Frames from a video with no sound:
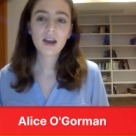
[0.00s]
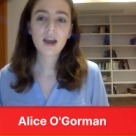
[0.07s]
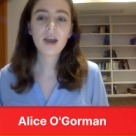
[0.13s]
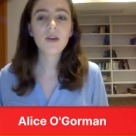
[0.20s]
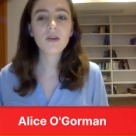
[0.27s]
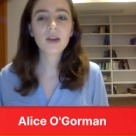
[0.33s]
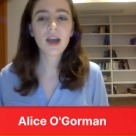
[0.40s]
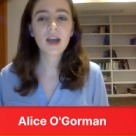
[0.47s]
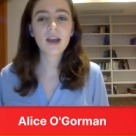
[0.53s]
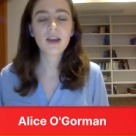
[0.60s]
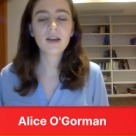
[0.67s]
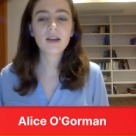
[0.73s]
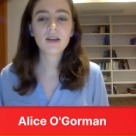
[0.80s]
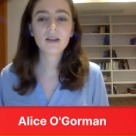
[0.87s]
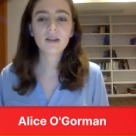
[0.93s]
And
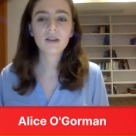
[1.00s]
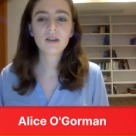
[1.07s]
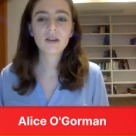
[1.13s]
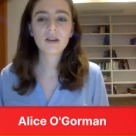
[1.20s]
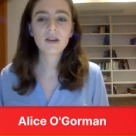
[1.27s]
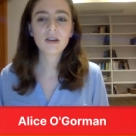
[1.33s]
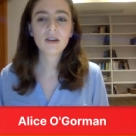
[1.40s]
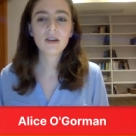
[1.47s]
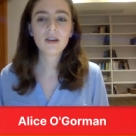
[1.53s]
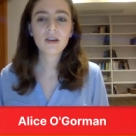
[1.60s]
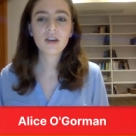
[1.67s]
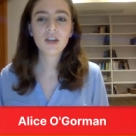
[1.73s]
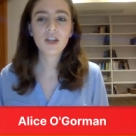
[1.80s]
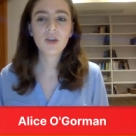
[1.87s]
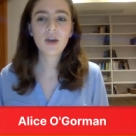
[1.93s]
okay,
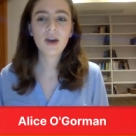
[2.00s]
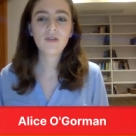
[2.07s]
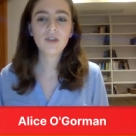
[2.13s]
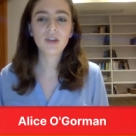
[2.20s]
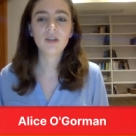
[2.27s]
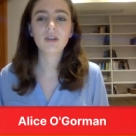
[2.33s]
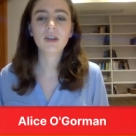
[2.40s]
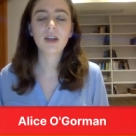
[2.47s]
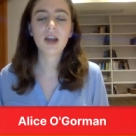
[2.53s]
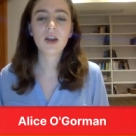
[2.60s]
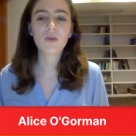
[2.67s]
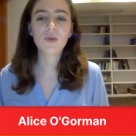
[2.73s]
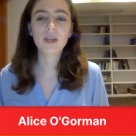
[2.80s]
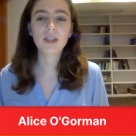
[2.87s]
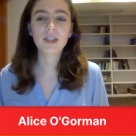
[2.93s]
you have to look at
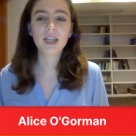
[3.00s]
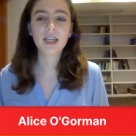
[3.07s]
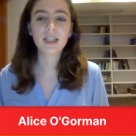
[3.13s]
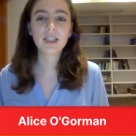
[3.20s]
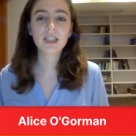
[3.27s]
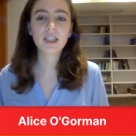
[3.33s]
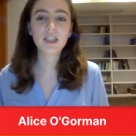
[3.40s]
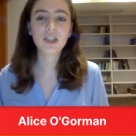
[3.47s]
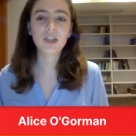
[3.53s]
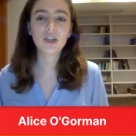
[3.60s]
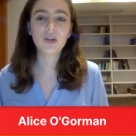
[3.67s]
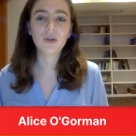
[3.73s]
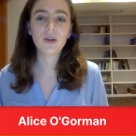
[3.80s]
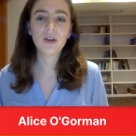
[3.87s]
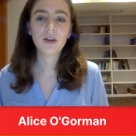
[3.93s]
queen takes c2